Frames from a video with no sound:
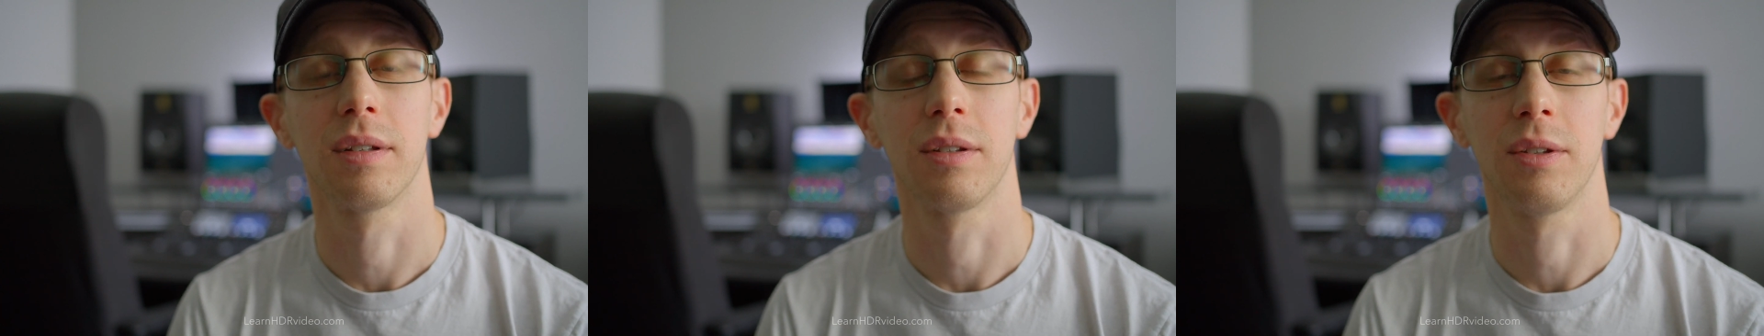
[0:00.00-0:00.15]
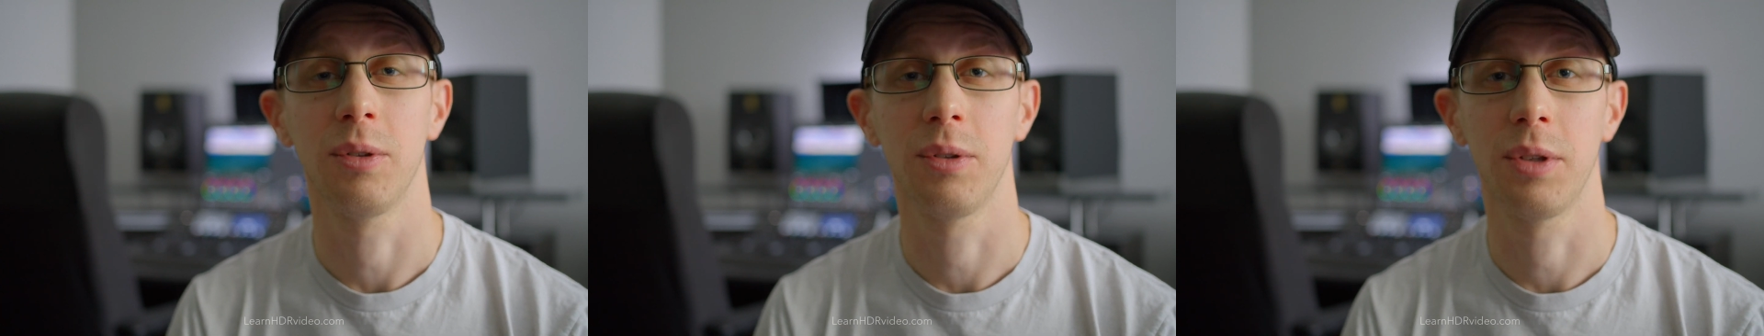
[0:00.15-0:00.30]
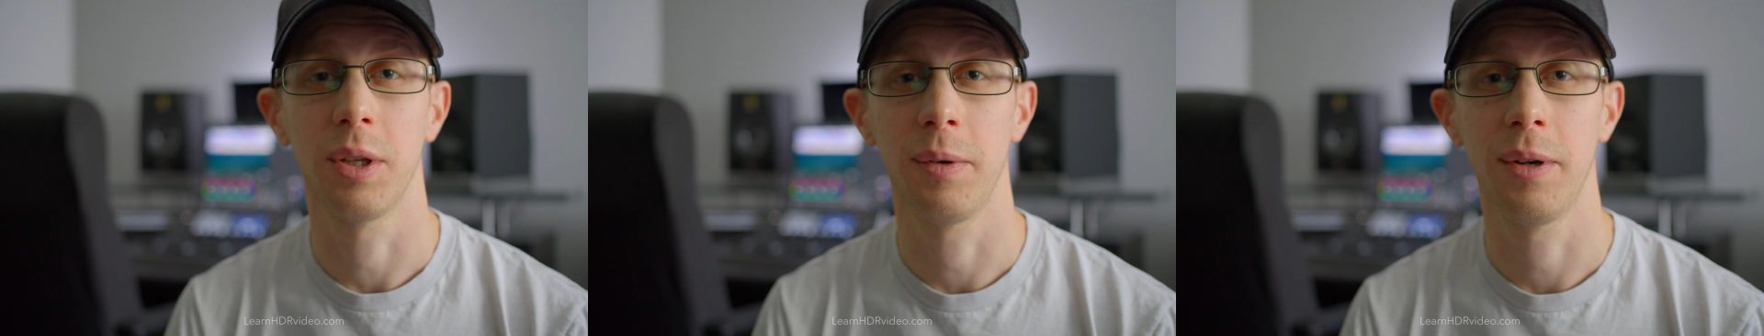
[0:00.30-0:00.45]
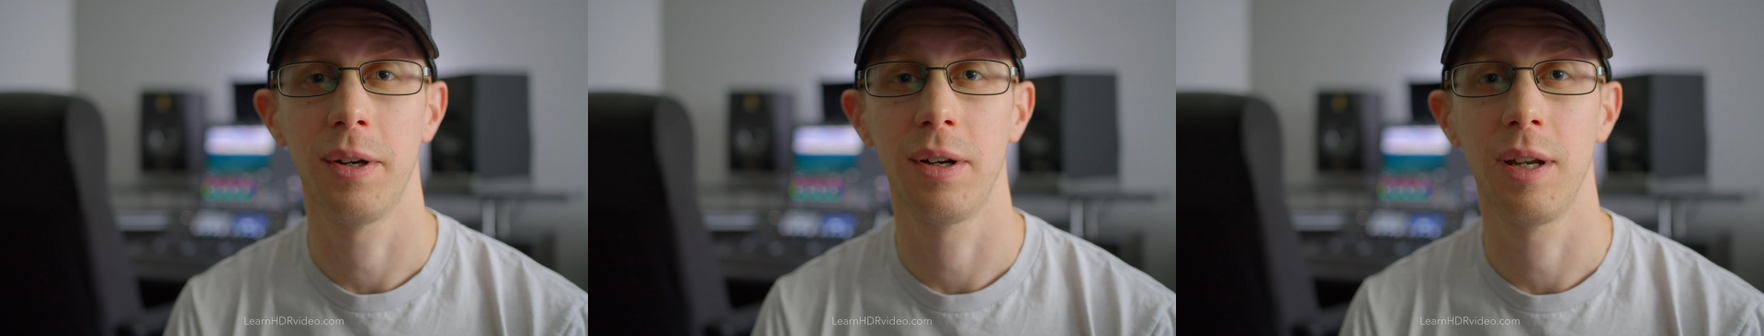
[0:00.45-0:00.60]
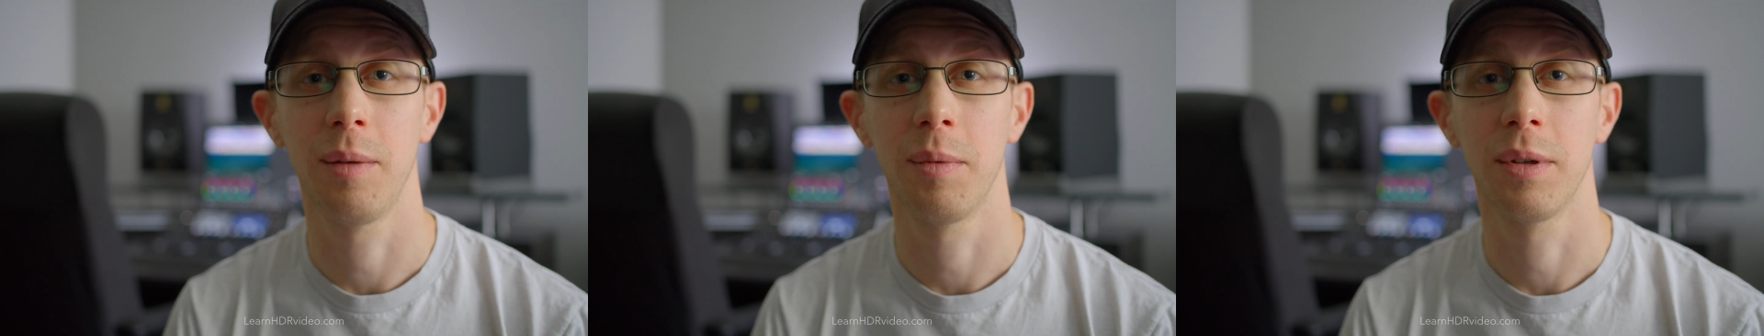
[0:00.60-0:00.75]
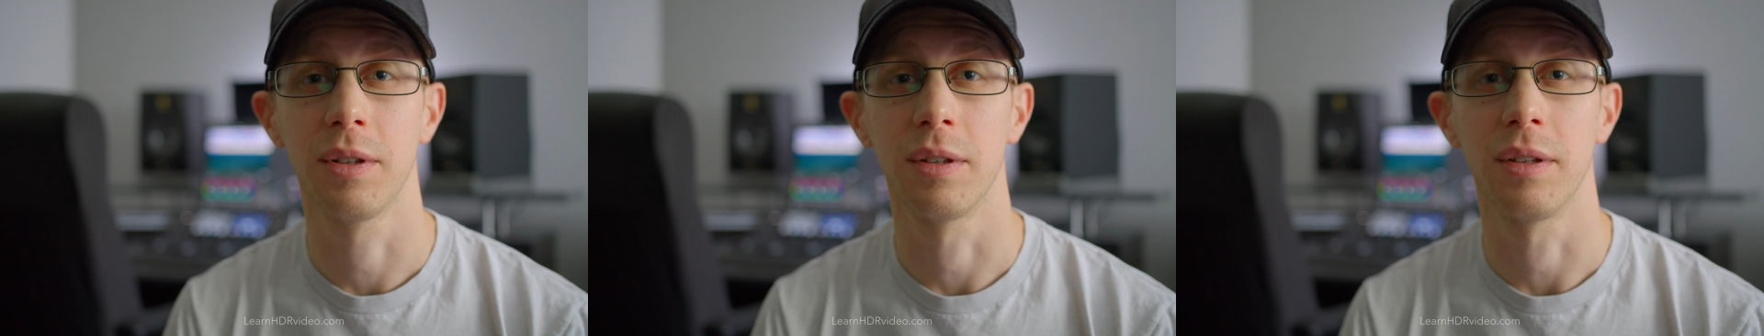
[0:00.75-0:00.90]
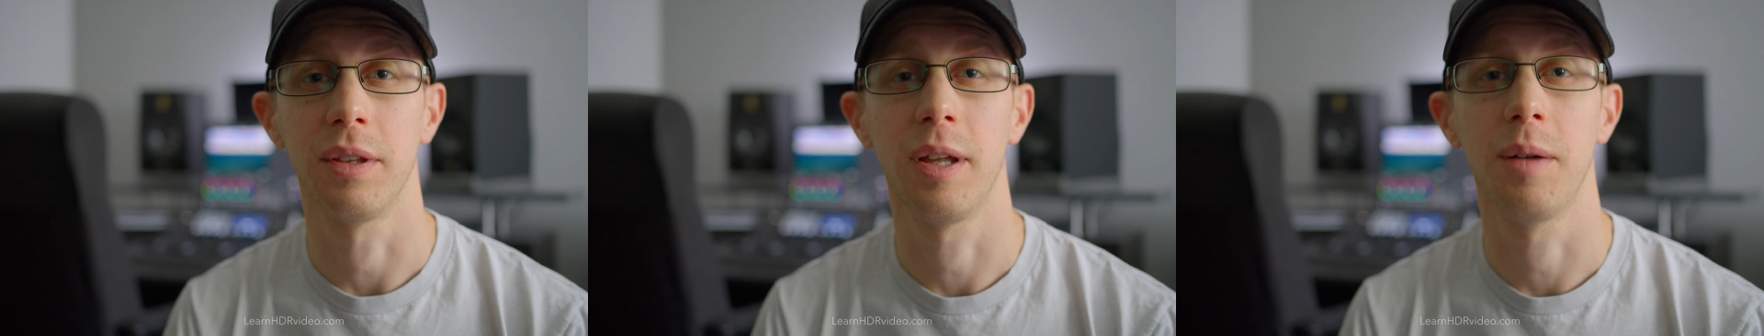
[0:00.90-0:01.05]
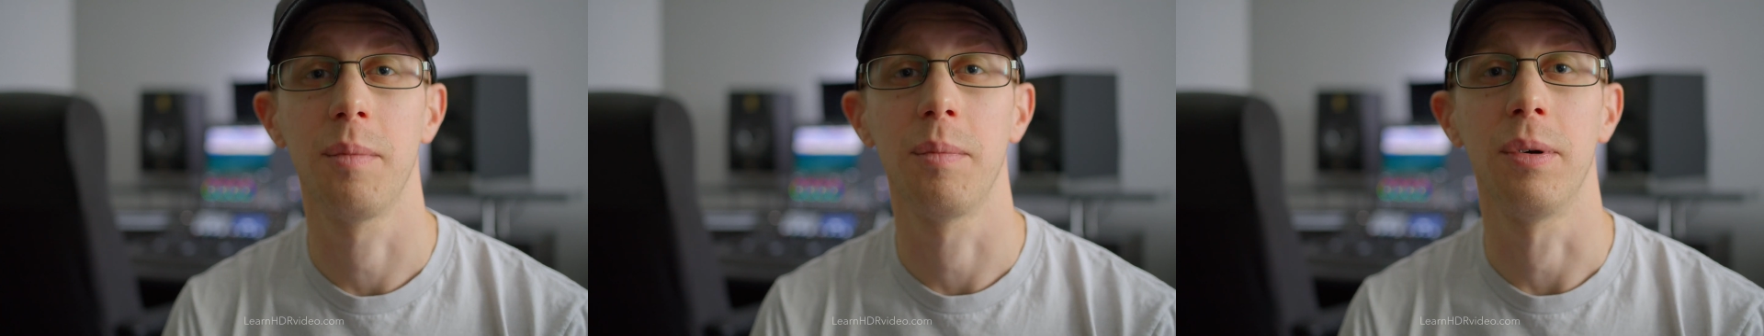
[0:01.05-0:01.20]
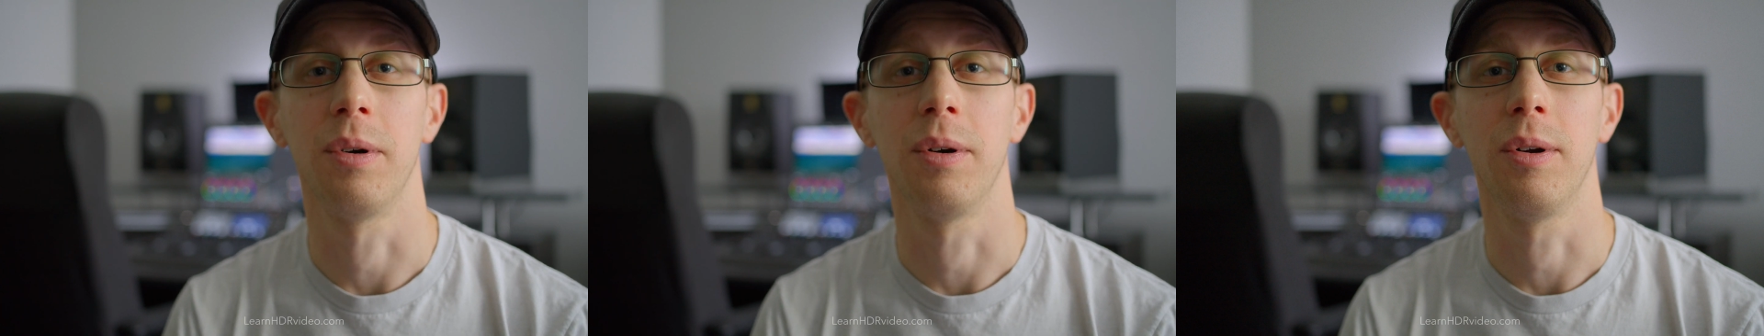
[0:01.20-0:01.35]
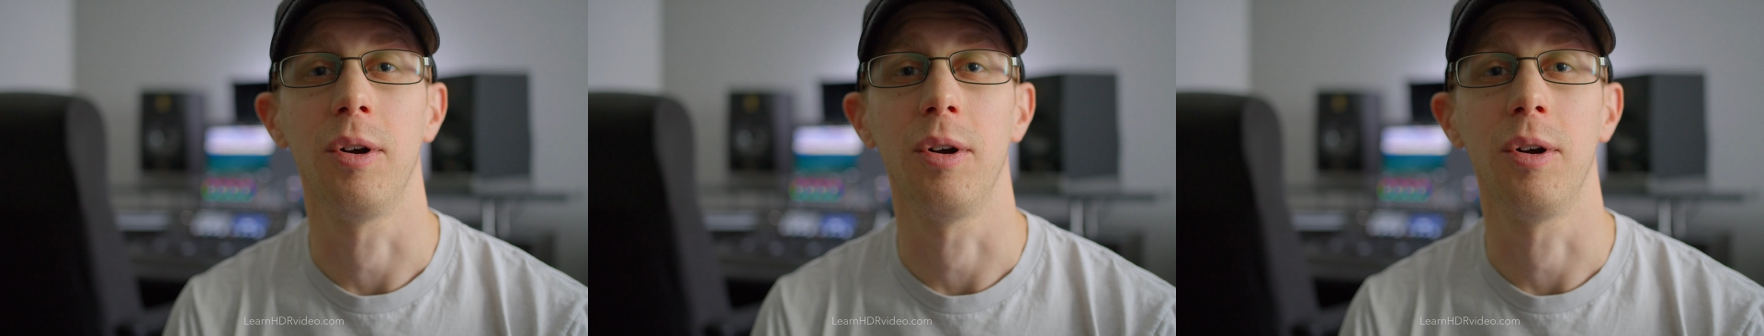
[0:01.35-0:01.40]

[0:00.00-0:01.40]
due to a very limited number